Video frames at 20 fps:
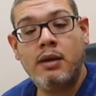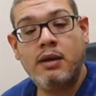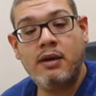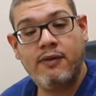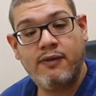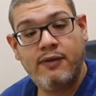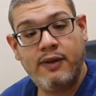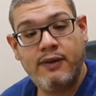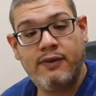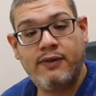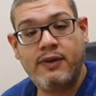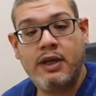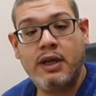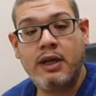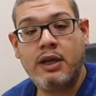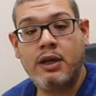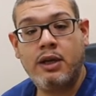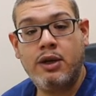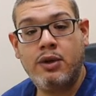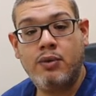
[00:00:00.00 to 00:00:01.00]
The 5th
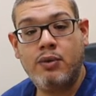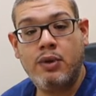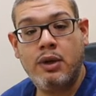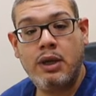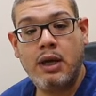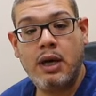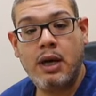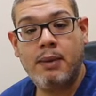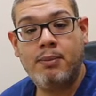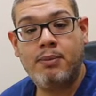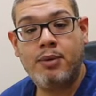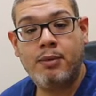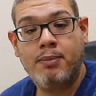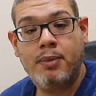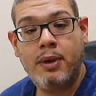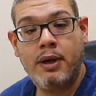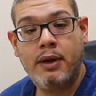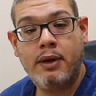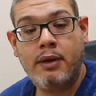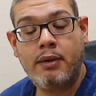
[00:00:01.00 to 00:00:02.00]
thing you will
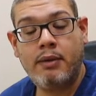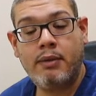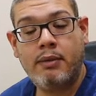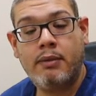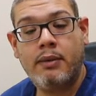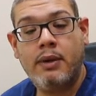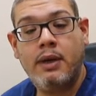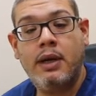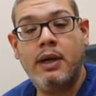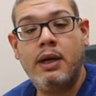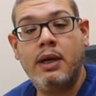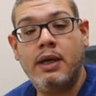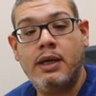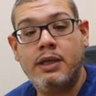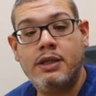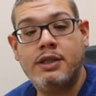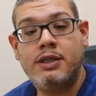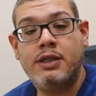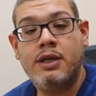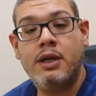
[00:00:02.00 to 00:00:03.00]
prepare
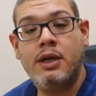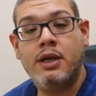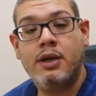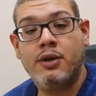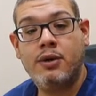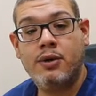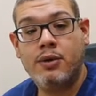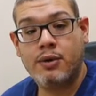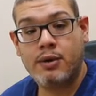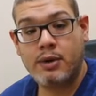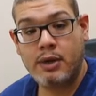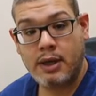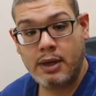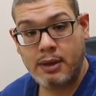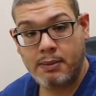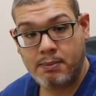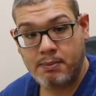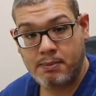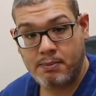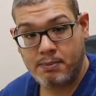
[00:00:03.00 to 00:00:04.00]
is
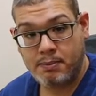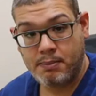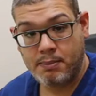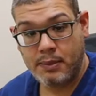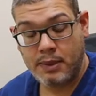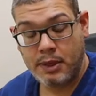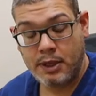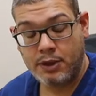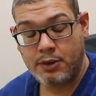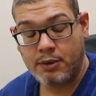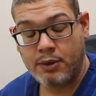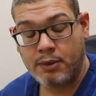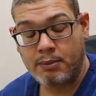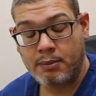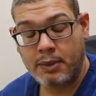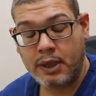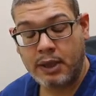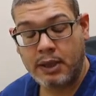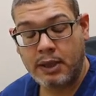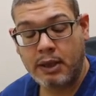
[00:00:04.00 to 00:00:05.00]
your
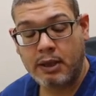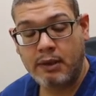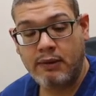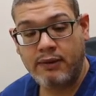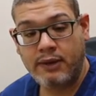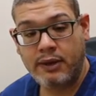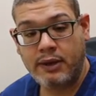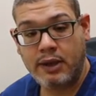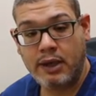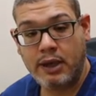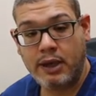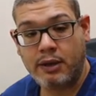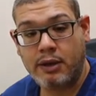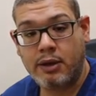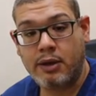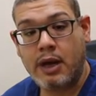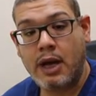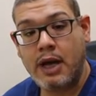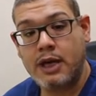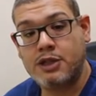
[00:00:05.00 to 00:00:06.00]
mechanical
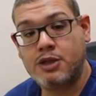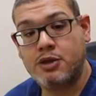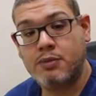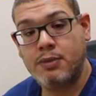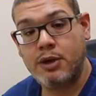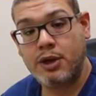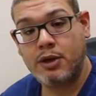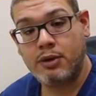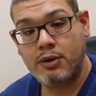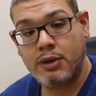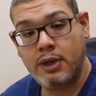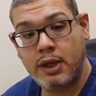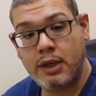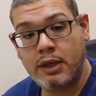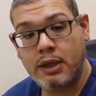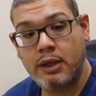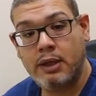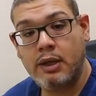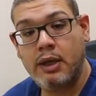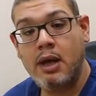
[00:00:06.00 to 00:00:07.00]
ventilator. Has to be
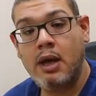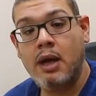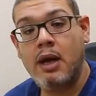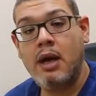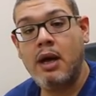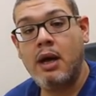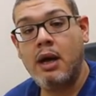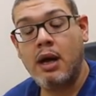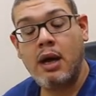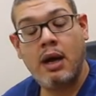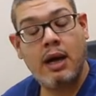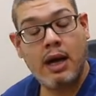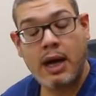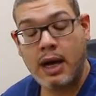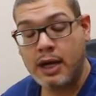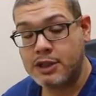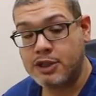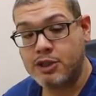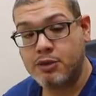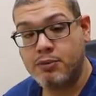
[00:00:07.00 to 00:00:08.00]
connected, has